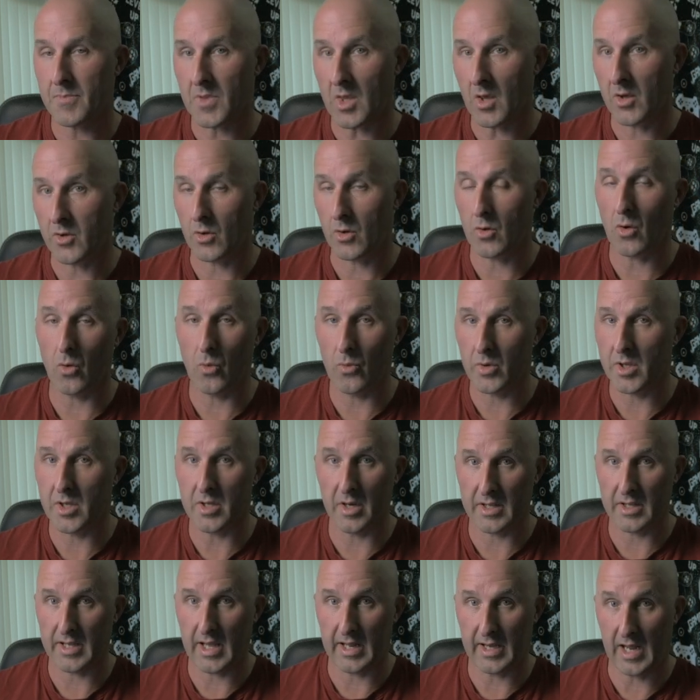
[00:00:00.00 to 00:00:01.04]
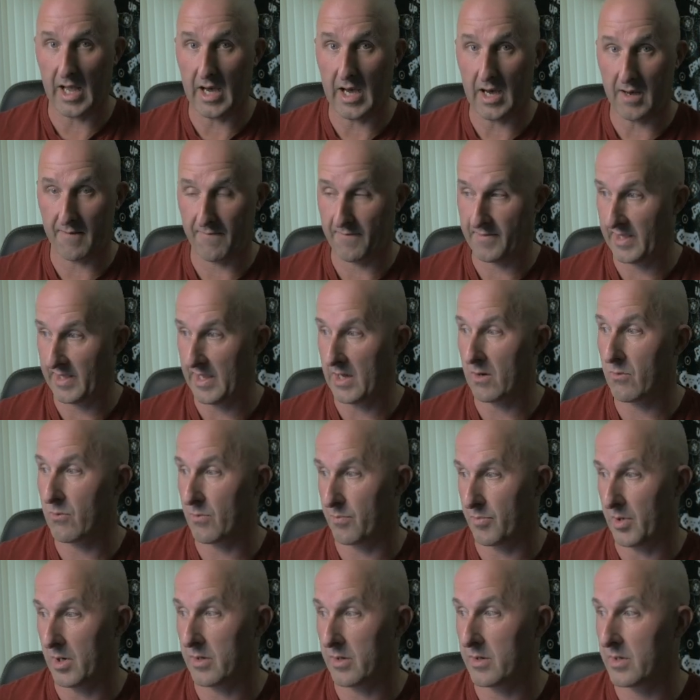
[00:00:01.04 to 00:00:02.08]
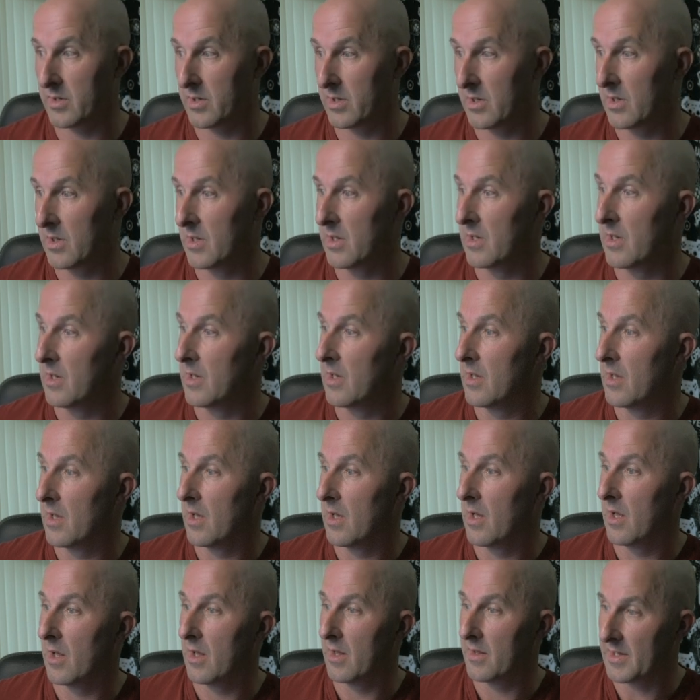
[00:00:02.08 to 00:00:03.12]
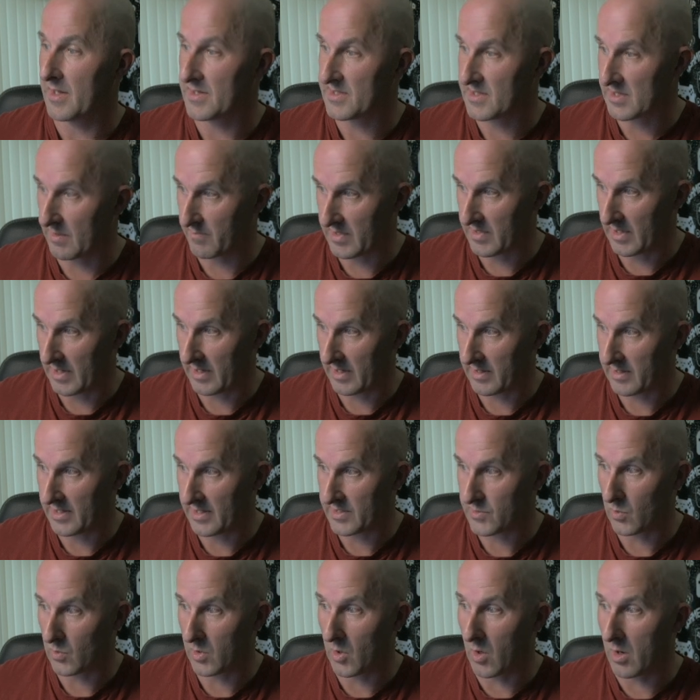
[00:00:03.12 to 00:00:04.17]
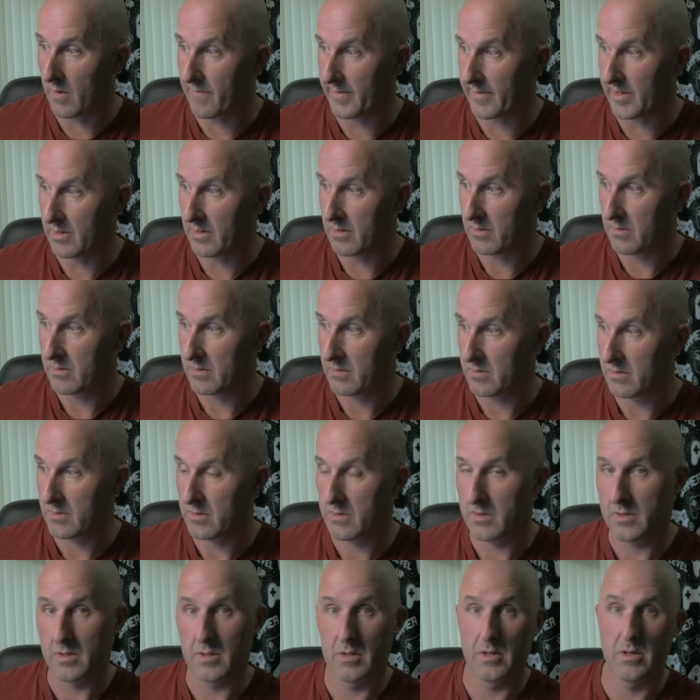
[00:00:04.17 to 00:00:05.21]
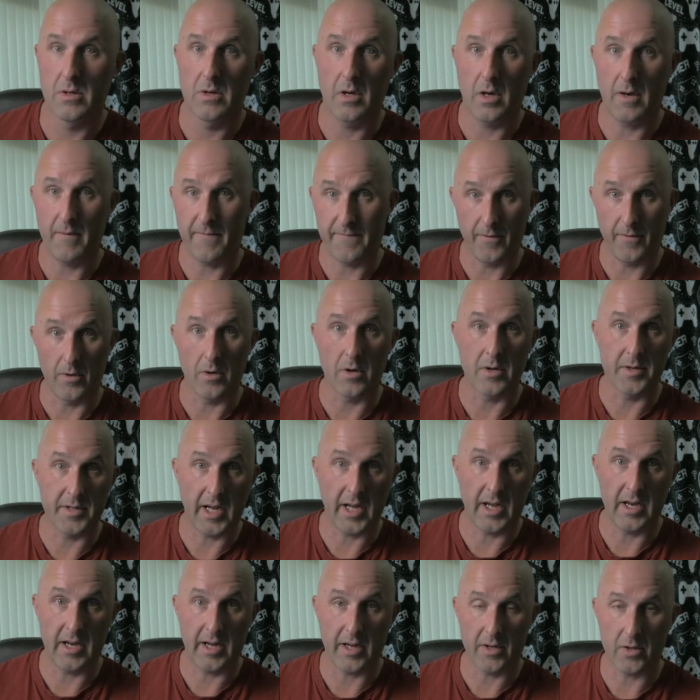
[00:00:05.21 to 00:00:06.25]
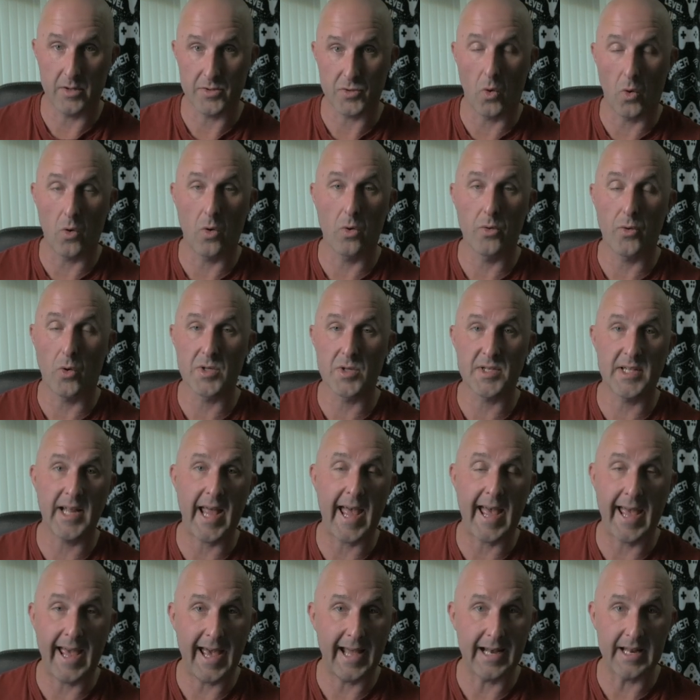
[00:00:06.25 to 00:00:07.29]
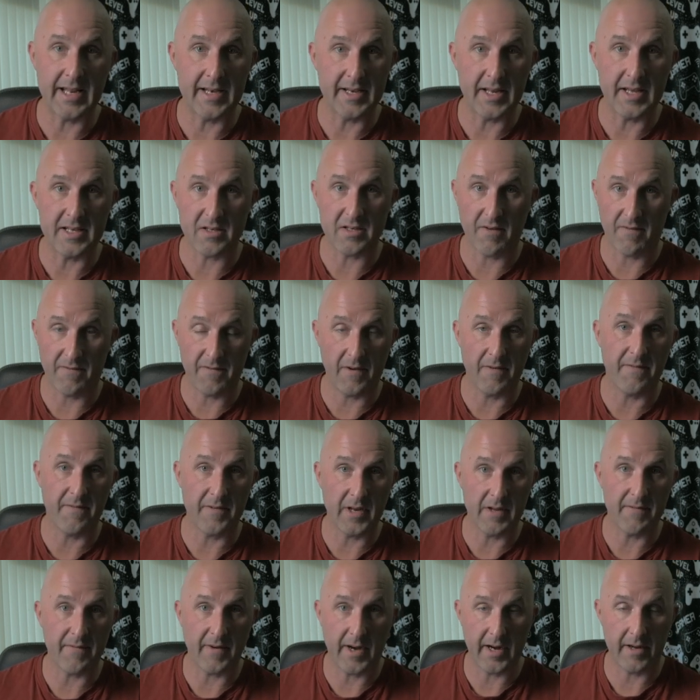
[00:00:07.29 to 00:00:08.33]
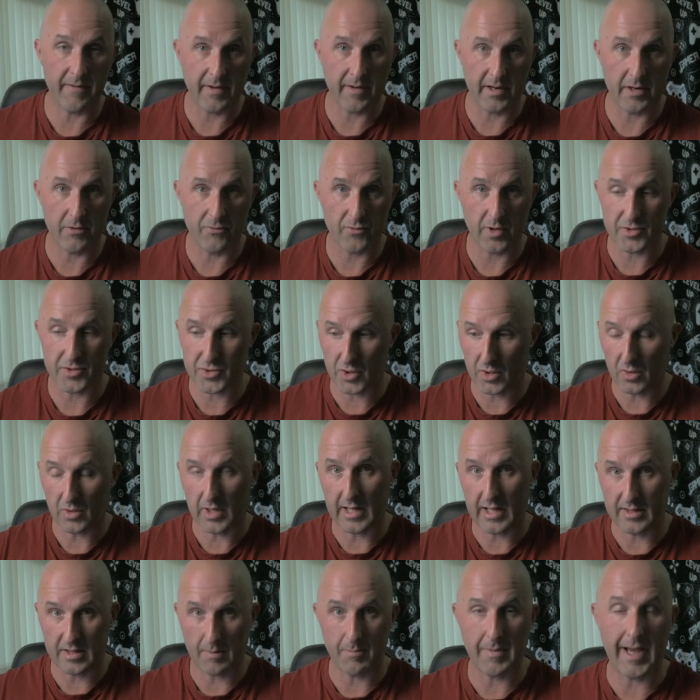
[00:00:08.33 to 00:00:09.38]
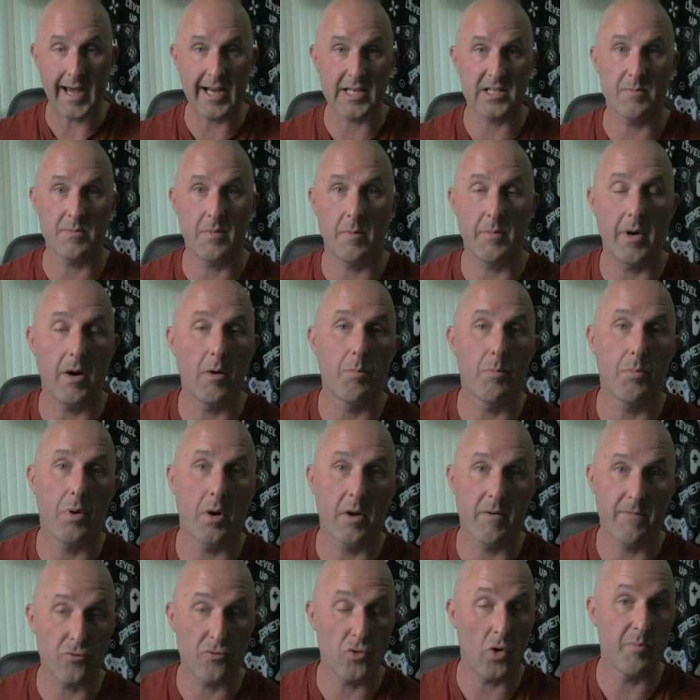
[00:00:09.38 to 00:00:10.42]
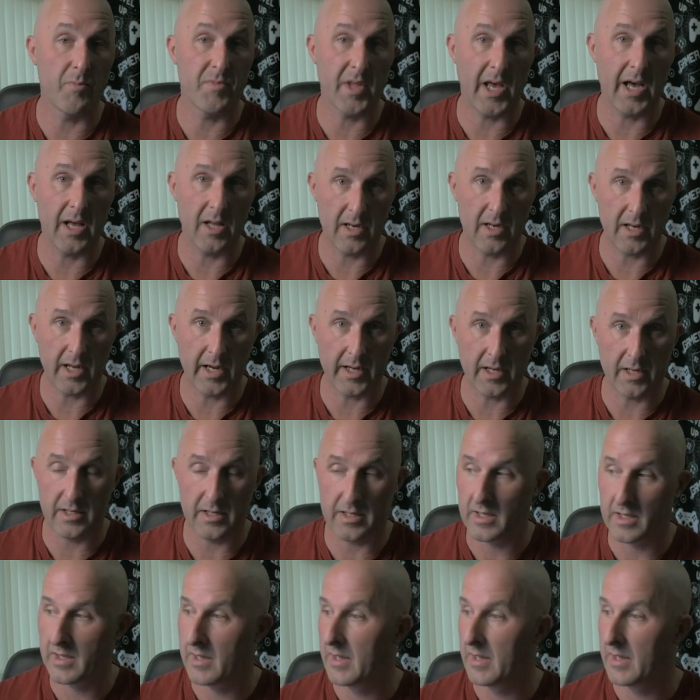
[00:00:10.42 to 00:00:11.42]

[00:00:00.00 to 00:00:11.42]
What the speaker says: you're only going to get half the output that something like this will offer, a full daylight, because all those LEDs are 5500, so you're getting the maximum output from that light.